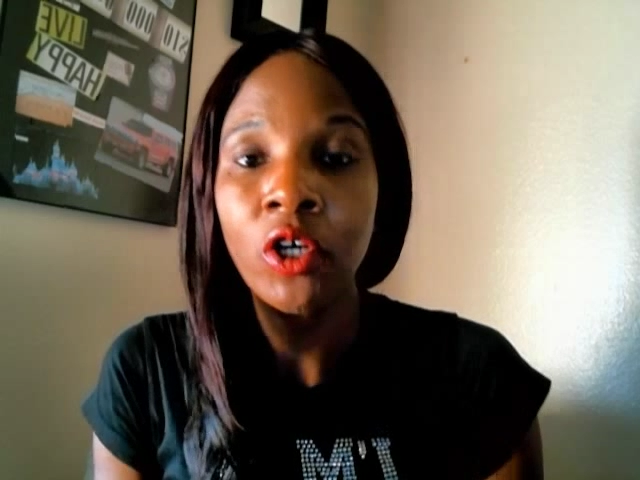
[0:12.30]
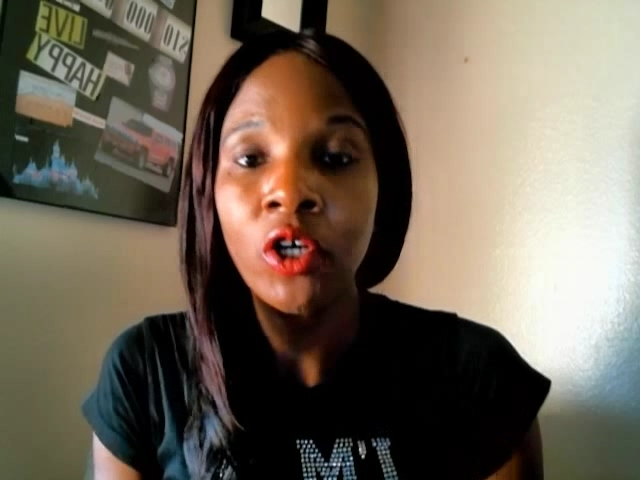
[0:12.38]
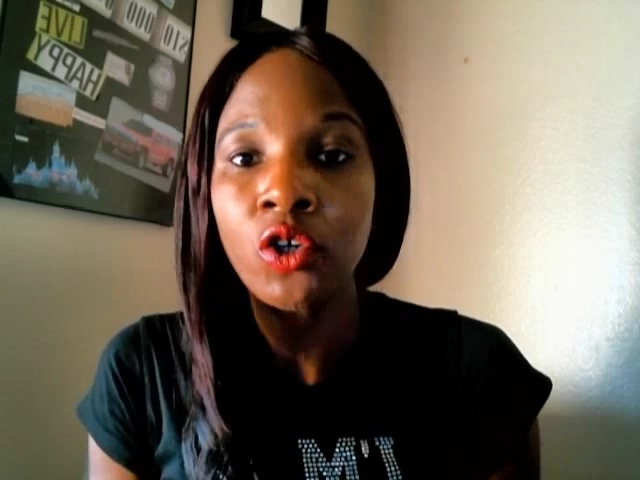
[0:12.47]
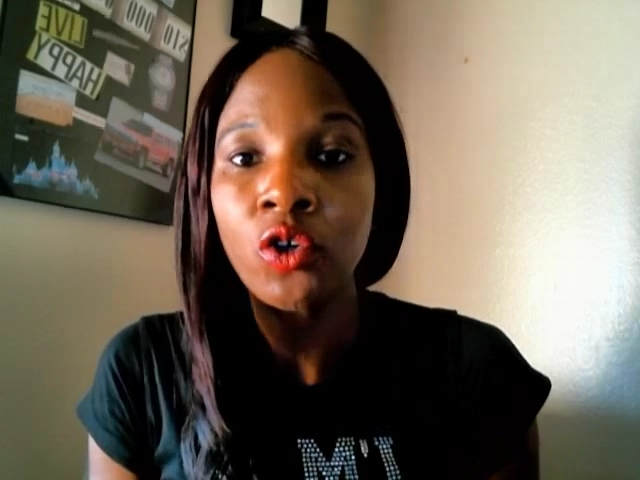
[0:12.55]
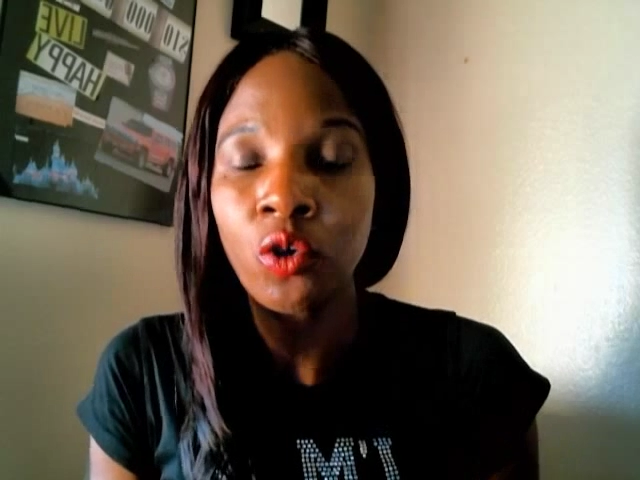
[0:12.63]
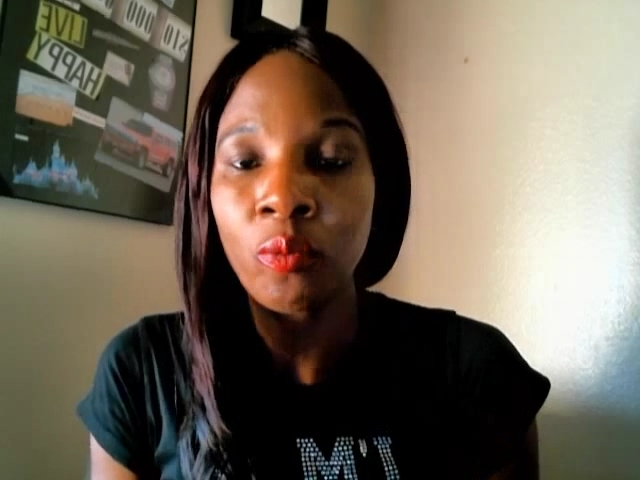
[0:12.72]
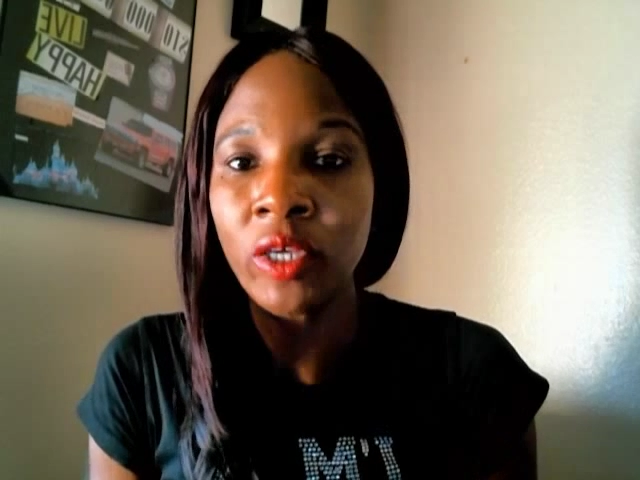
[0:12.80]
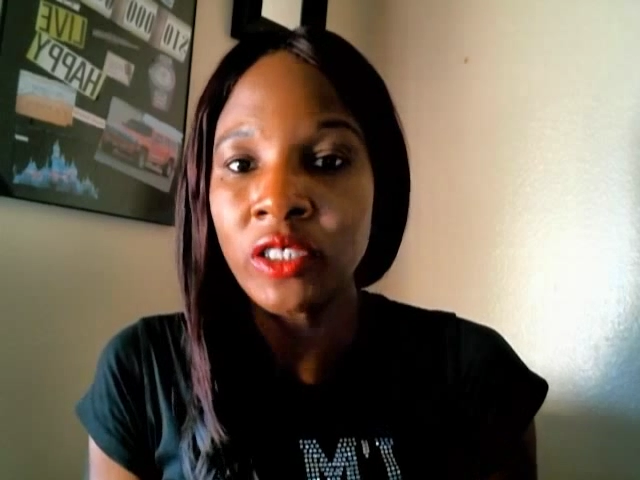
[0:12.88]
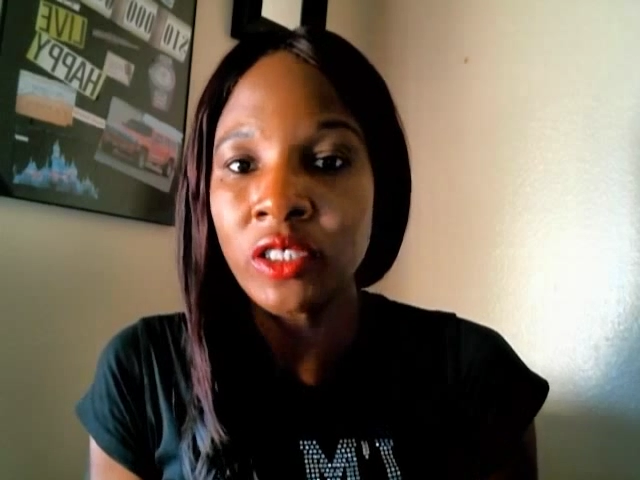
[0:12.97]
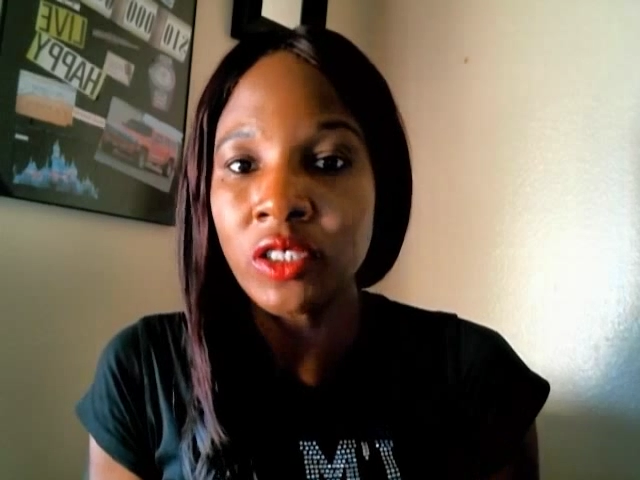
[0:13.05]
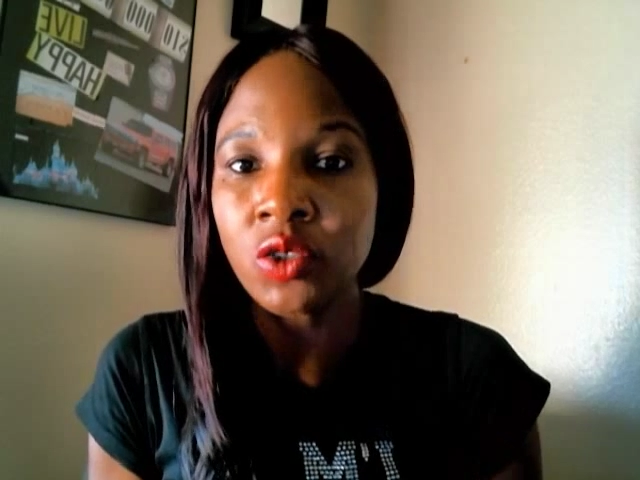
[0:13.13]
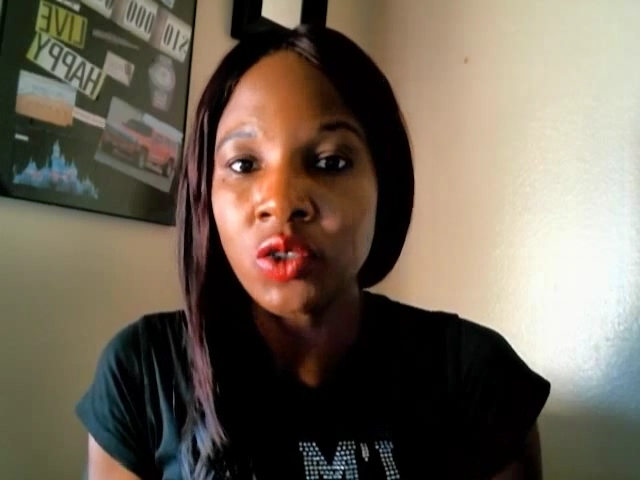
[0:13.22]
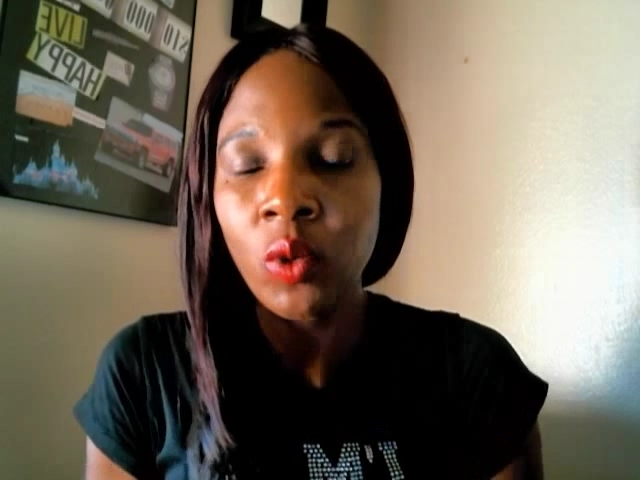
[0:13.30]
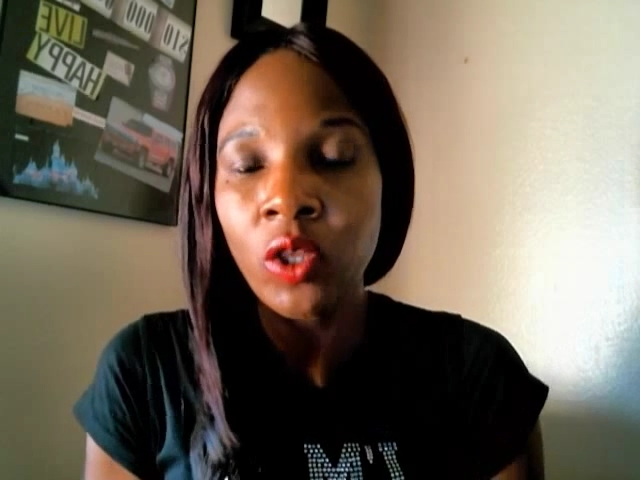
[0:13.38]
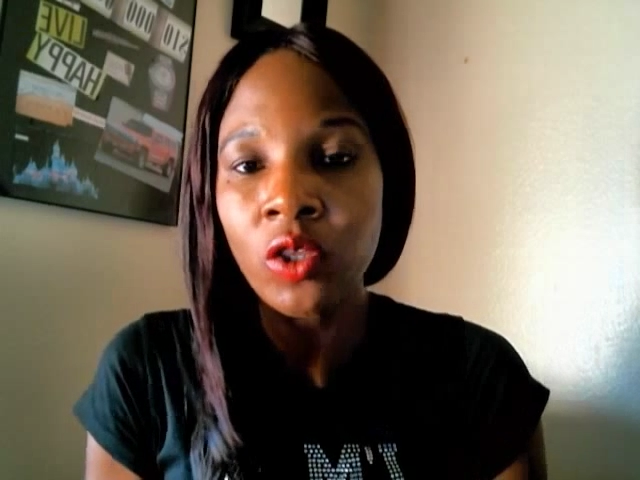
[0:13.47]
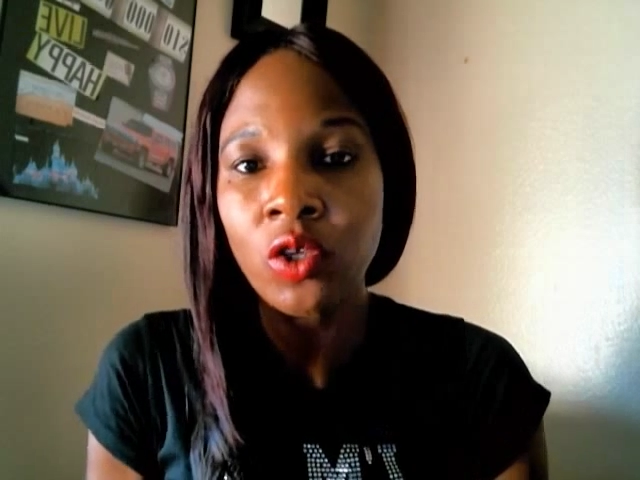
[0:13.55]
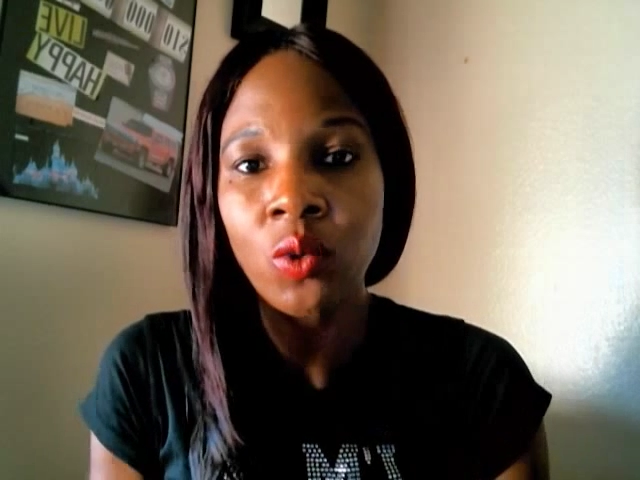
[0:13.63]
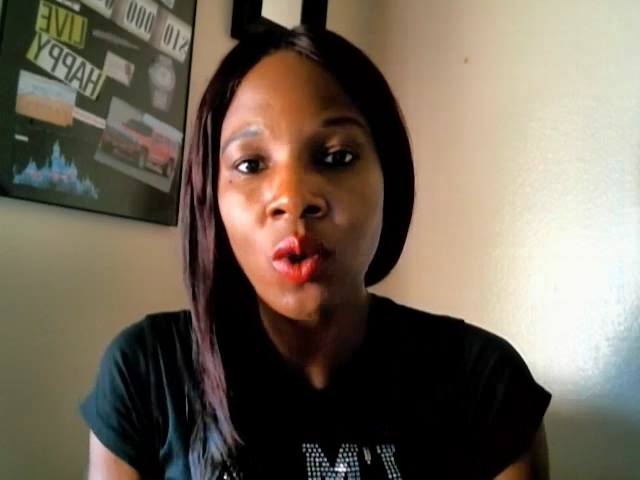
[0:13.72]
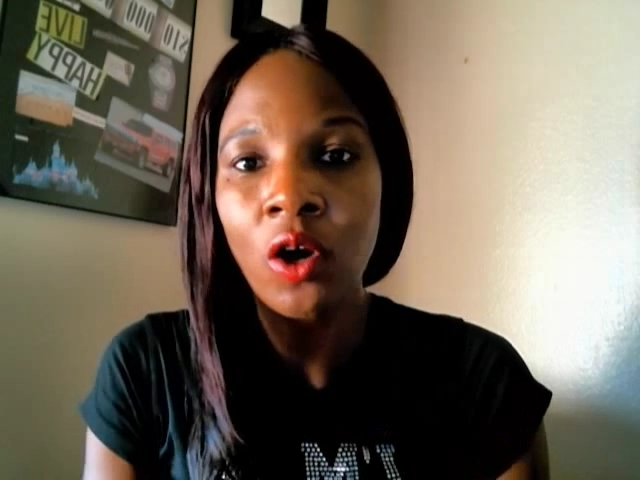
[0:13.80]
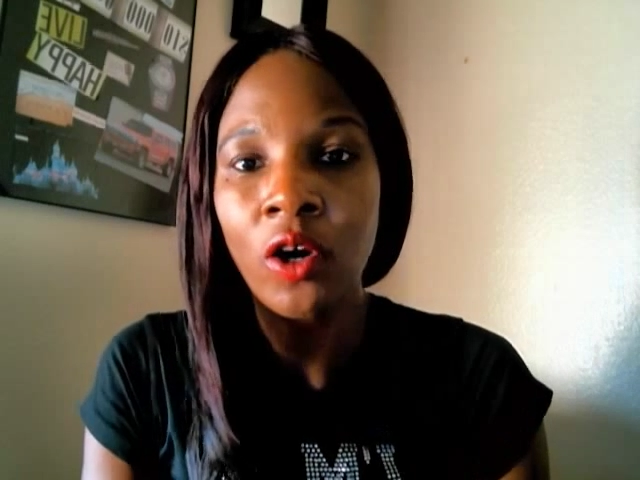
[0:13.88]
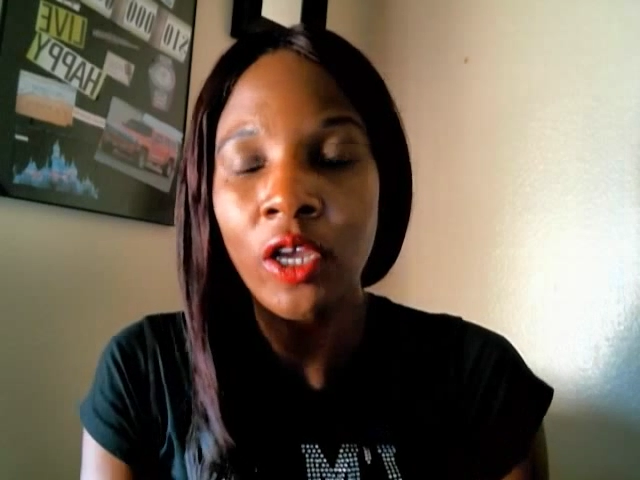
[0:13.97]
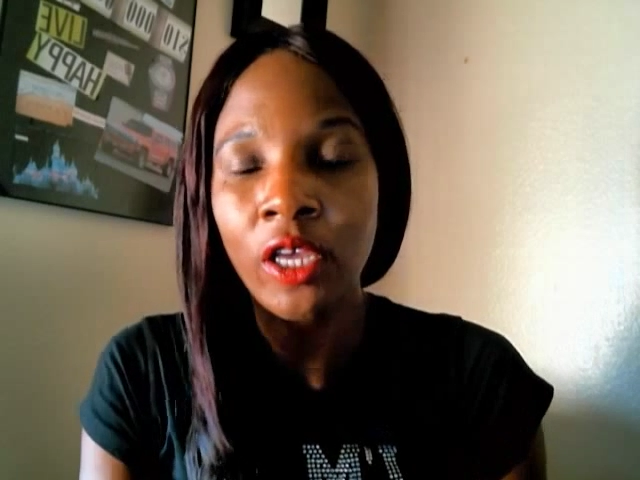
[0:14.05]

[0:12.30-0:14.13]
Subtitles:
your business, whether you are